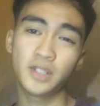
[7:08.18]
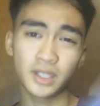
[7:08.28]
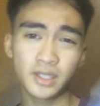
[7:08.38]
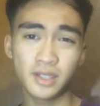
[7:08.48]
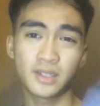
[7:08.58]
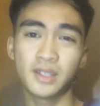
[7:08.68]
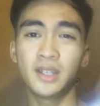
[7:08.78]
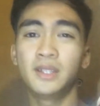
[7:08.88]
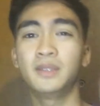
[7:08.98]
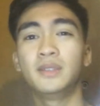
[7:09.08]
take this
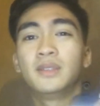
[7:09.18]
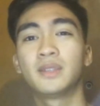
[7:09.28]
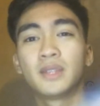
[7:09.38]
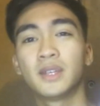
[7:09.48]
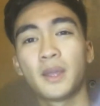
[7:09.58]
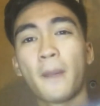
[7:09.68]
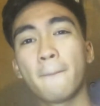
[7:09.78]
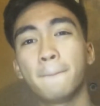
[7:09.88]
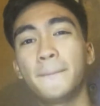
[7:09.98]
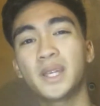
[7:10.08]
and
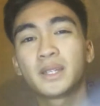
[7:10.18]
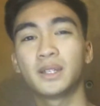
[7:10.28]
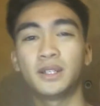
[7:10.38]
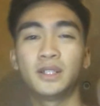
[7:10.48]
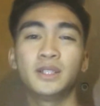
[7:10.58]
pick a